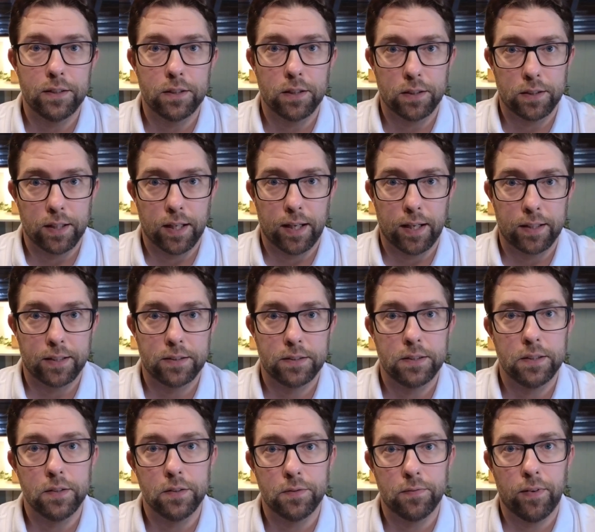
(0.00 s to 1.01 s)
tax
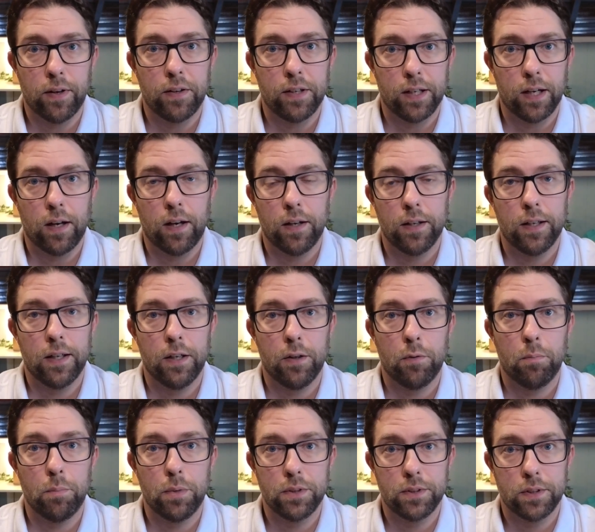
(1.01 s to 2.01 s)
is very high here
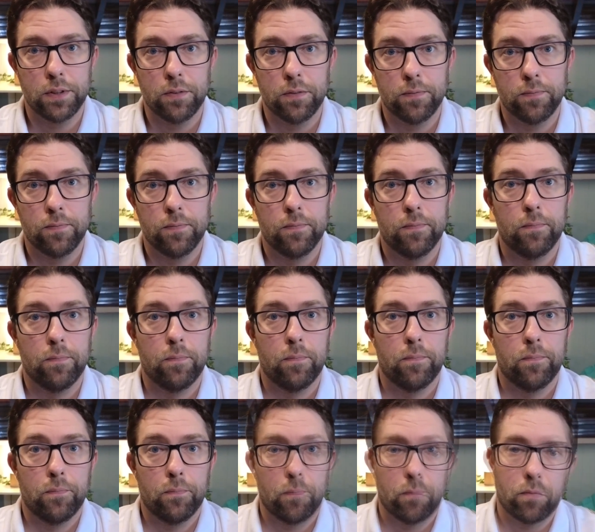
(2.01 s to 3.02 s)
in Brazil.
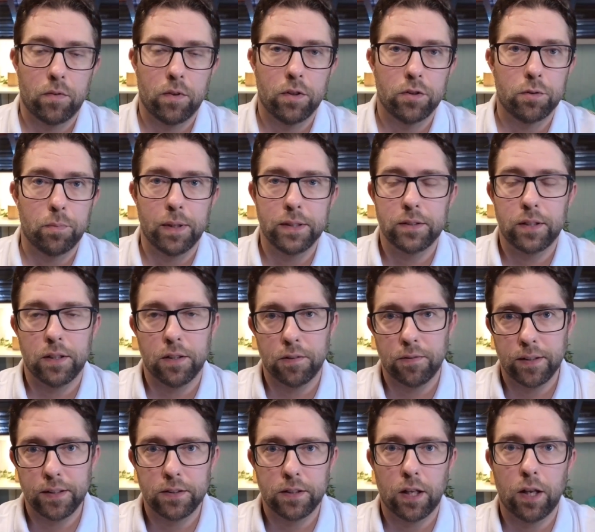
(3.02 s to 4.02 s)
So basically the
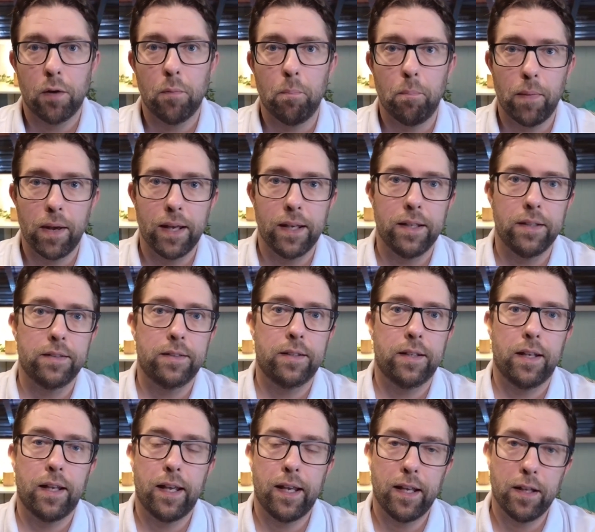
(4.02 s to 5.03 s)
things that are made
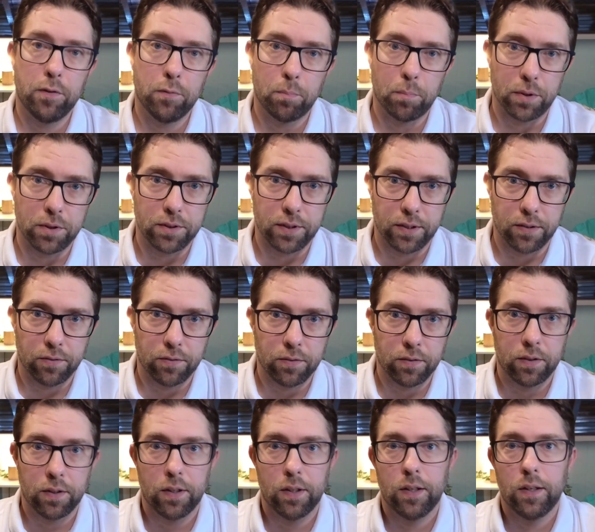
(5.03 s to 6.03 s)
in Brazil,
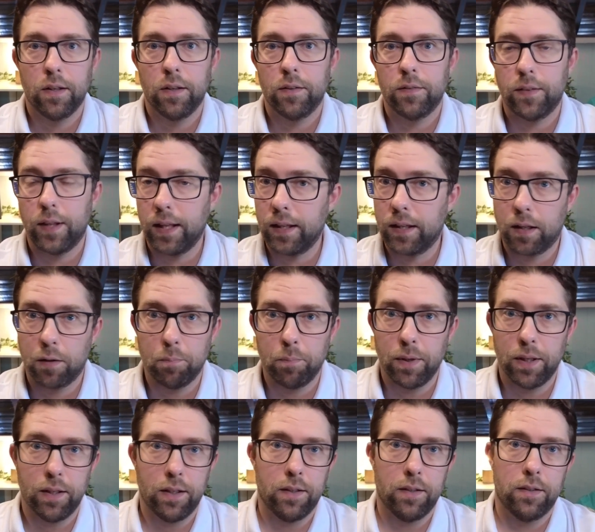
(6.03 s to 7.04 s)
they can
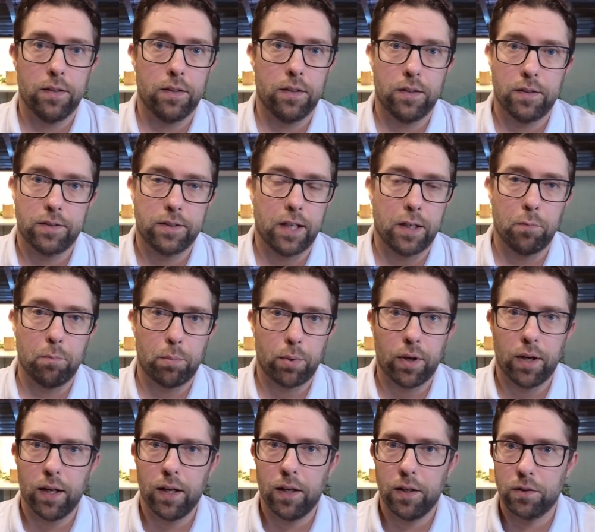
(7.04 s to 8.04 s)
be the same
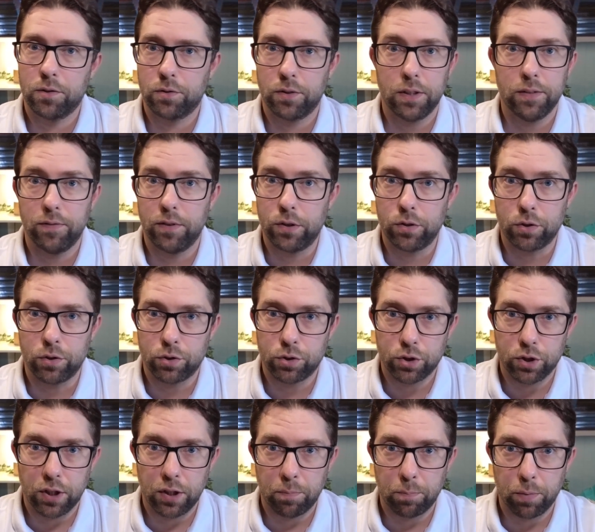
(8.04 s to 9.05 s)
price or even
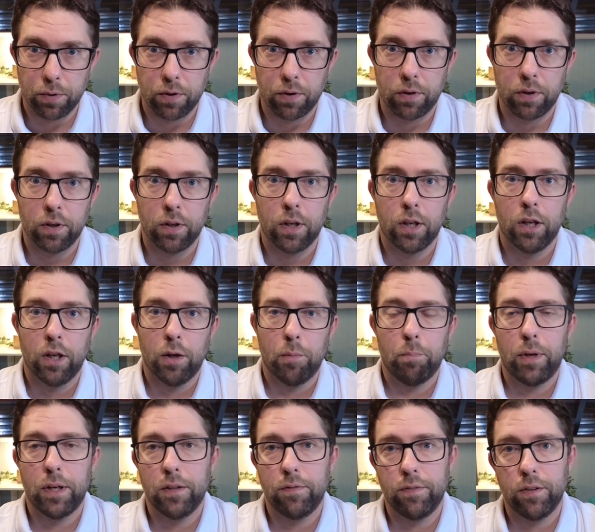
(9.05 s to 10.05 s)
cheaper.
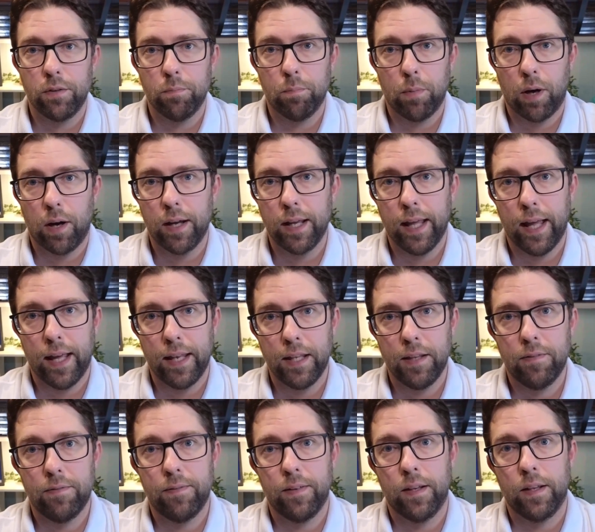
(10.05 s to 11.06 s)
But if you buy
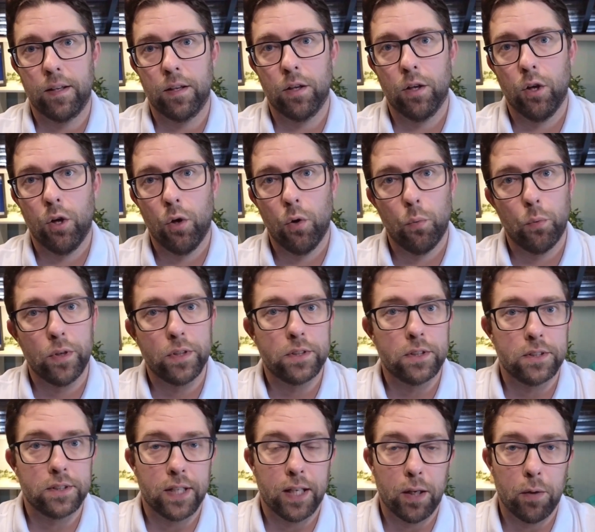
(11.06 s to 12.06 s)
anything which
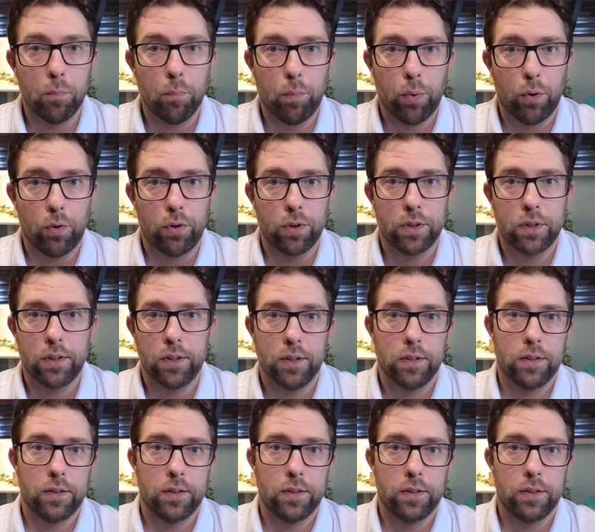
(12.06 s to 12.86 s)
is imported,